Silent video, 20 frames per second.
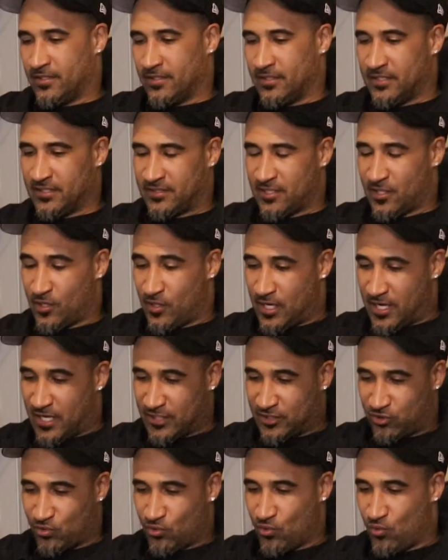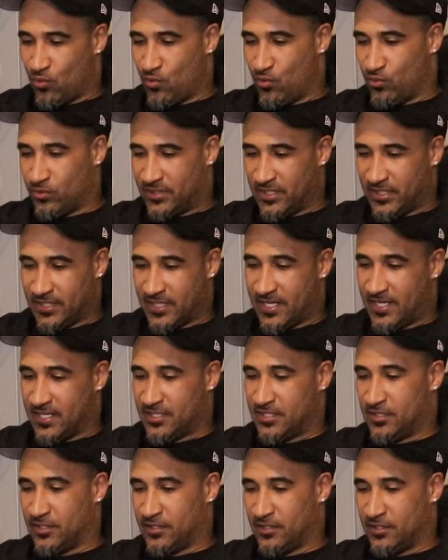let's talk high school,
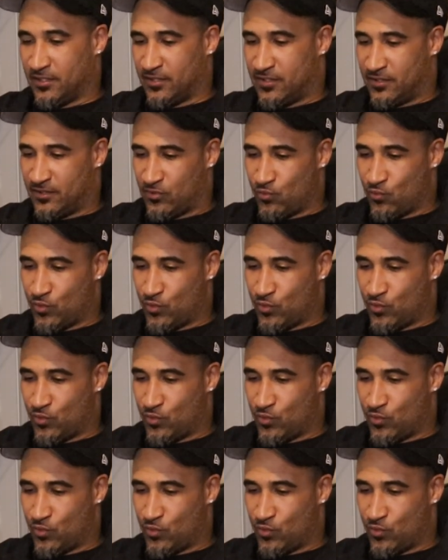teenage years.